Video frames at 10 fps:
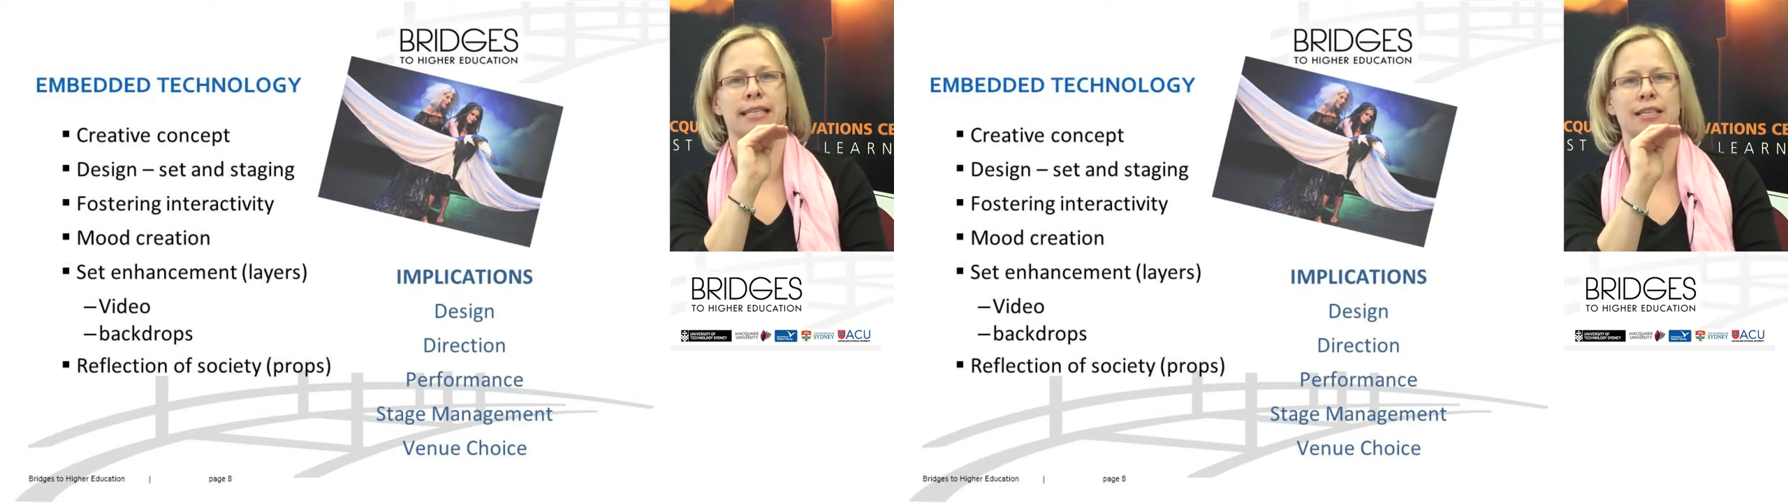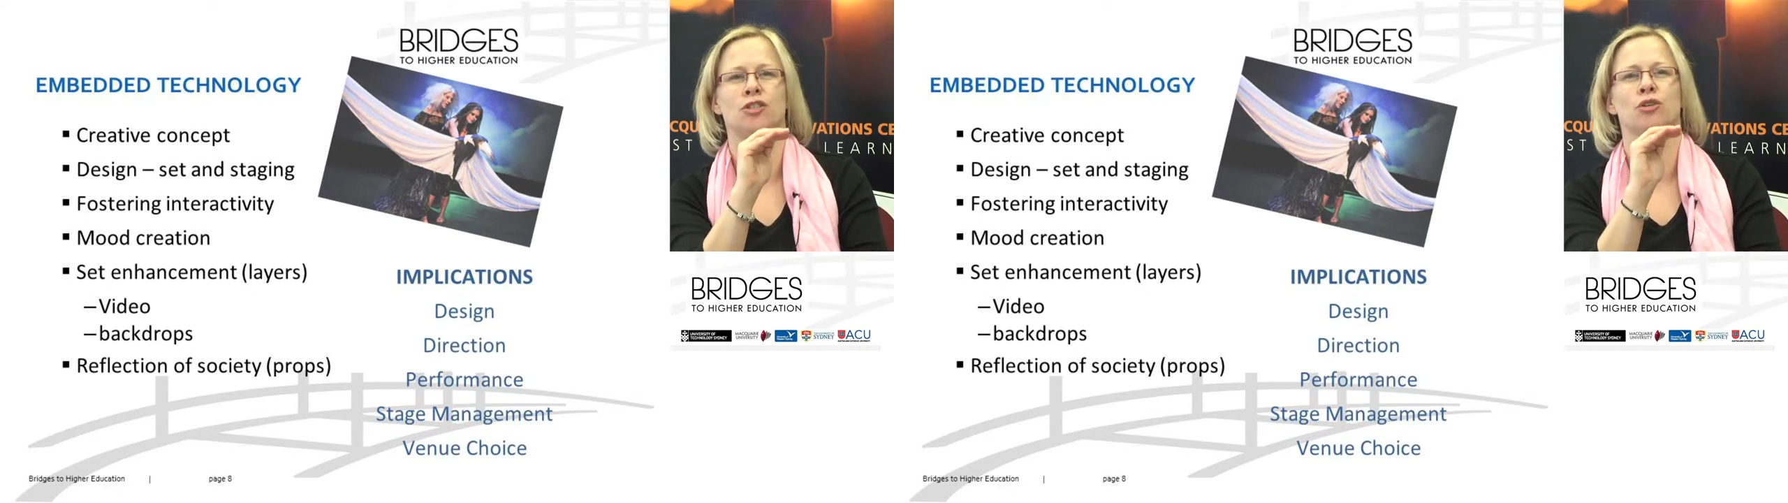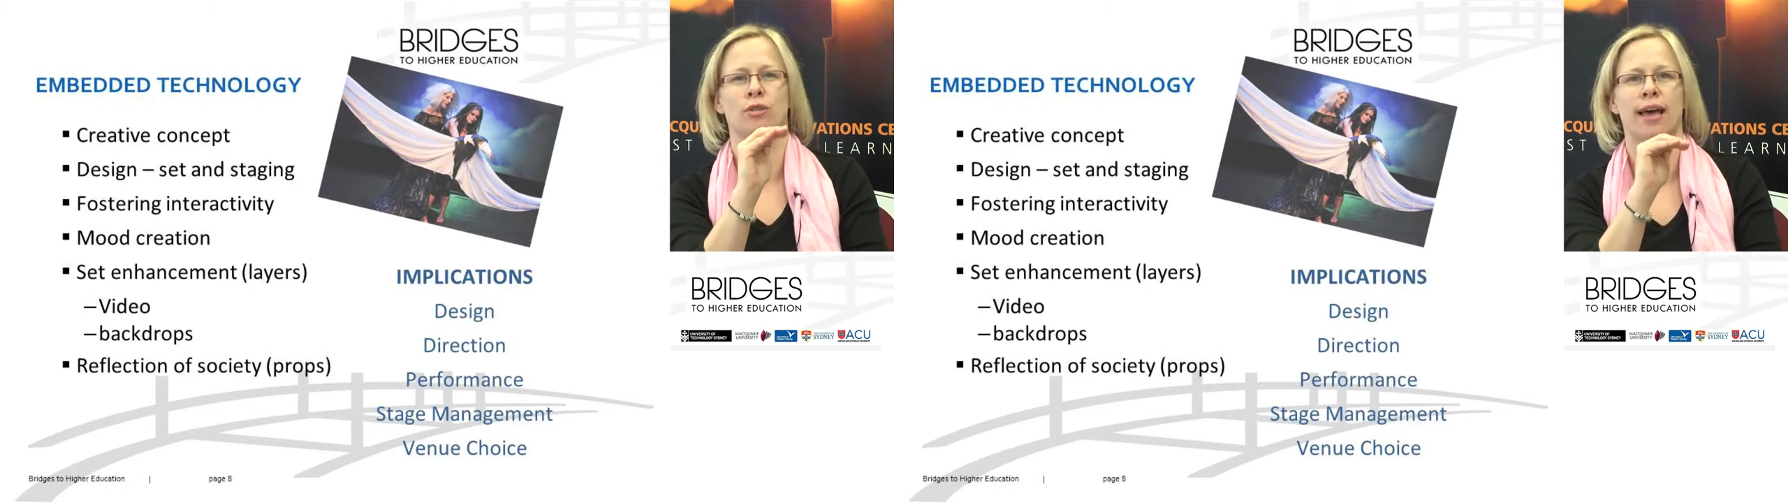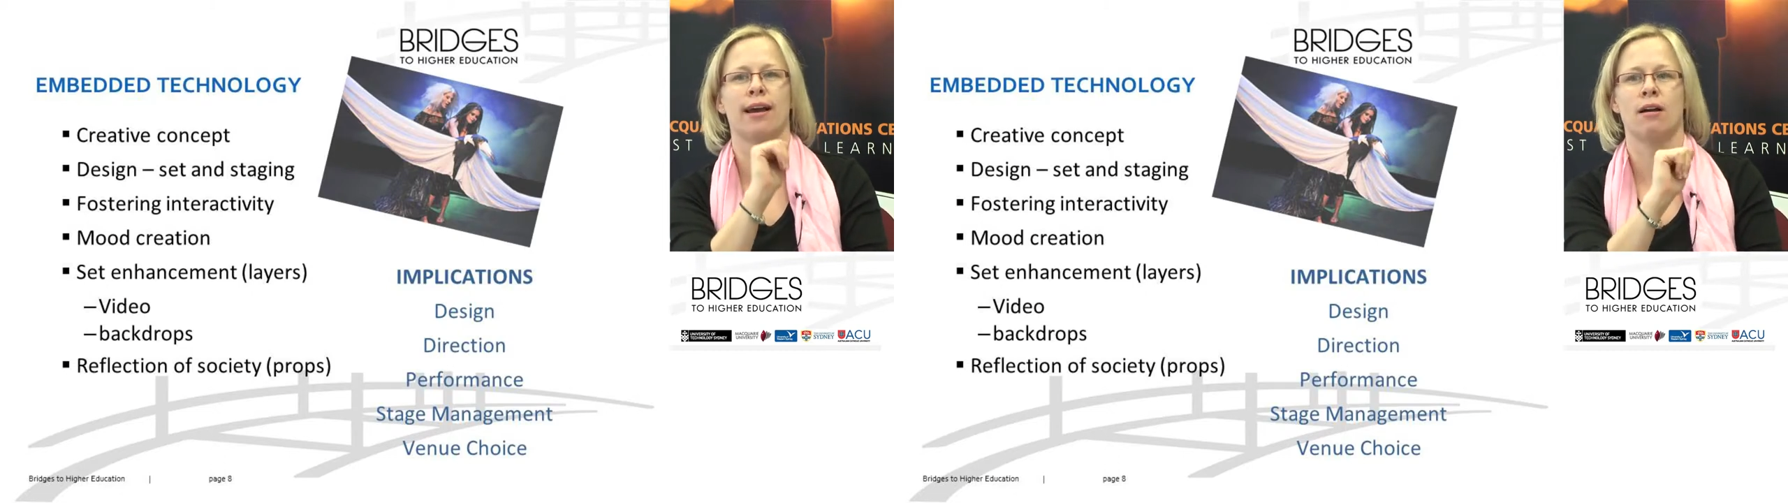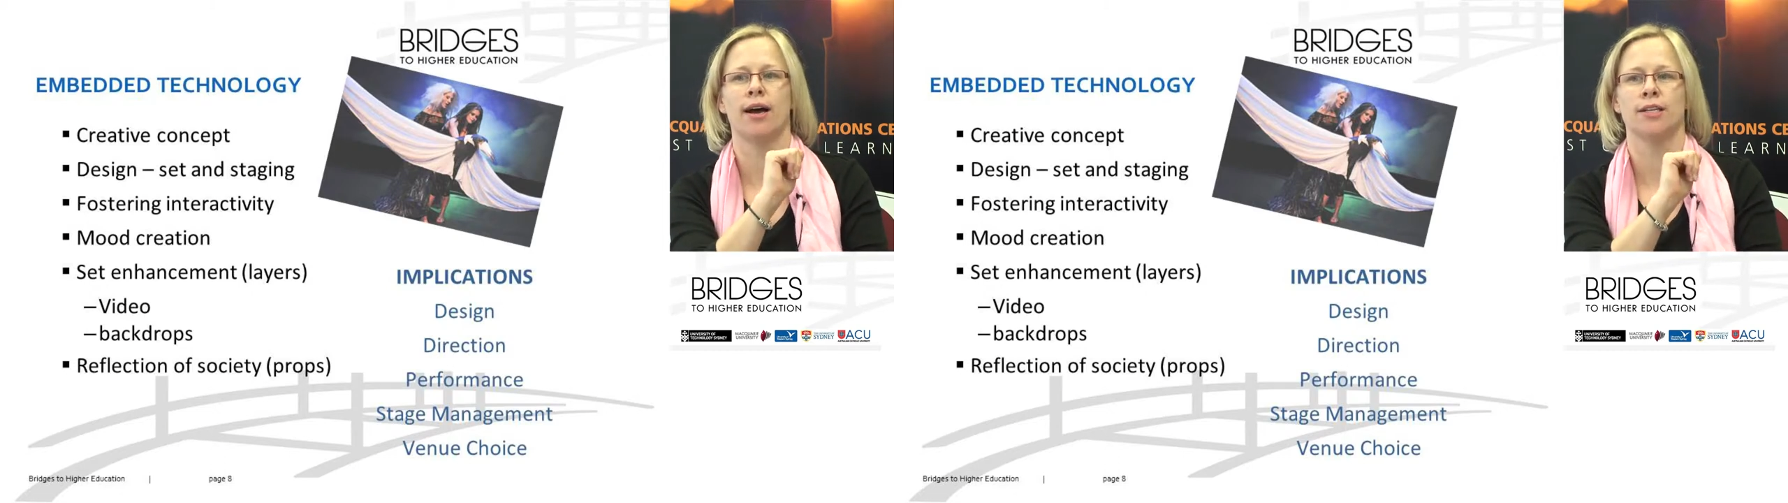that do that
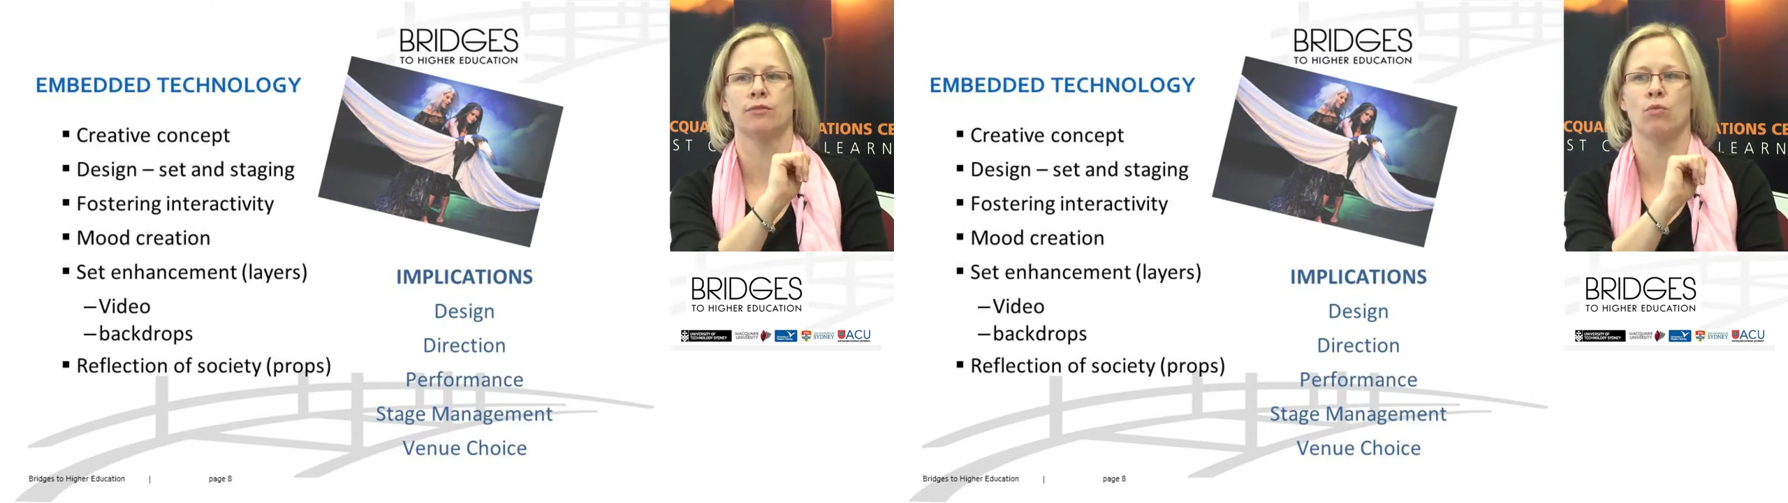kind of